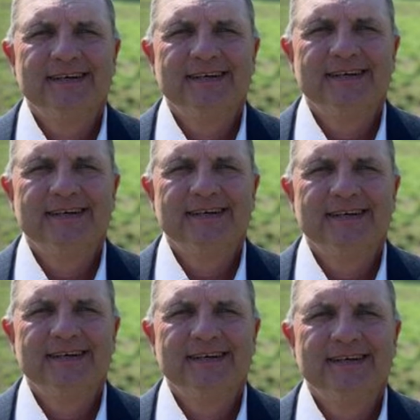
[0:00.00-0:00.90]
Tony,
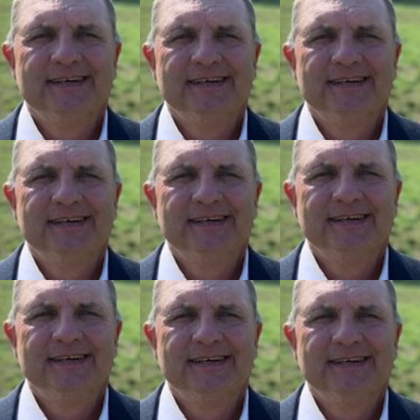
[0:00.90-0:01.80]
my sense
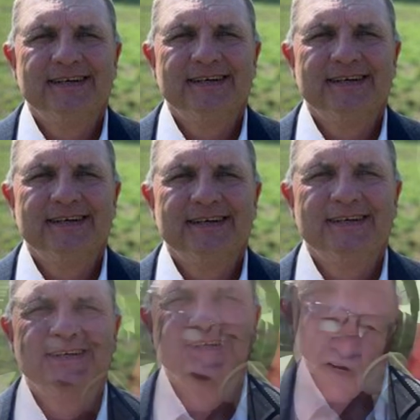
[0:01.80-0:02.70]
is we have a
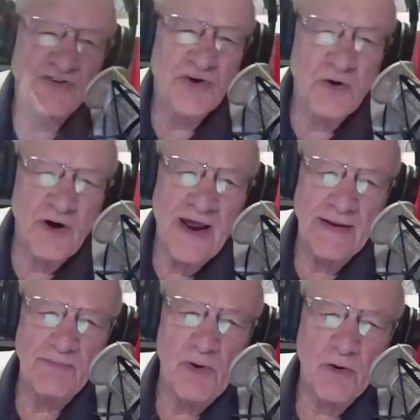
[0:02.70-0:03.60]
very good turnout
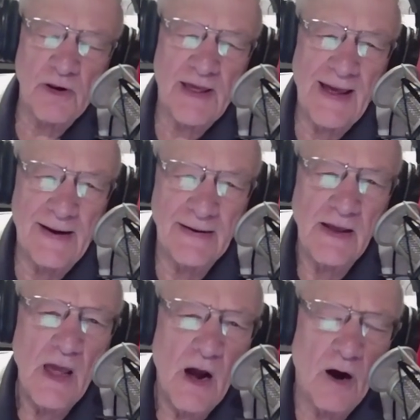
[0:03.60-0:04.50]
in Berkeley County.
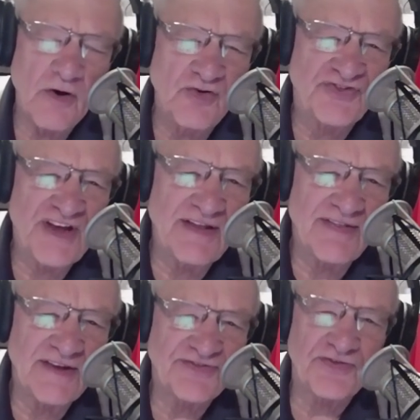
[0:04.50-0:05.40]
Are you seeing
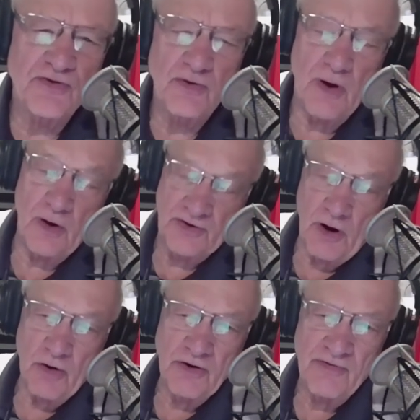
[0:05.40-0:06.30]
this, or
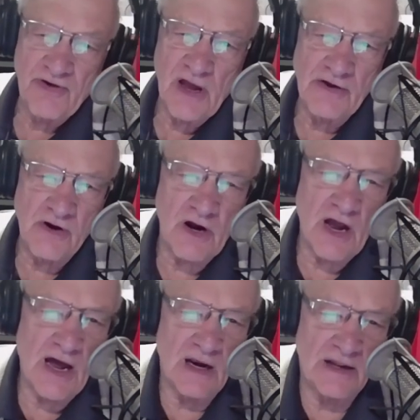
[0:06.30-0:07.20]
talking to your
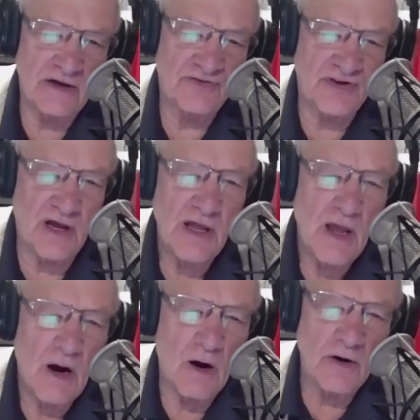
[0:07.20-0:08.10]
colleagues, are
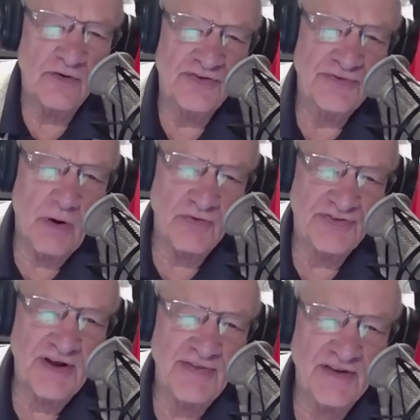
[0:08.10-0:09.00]
you
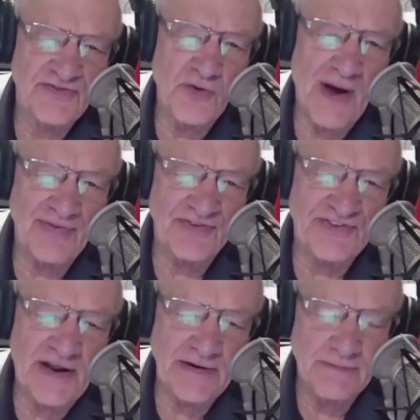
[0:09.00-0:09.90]
seeing this throughout the
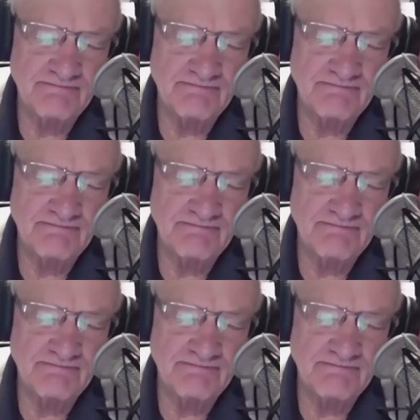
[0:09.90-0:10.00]
state?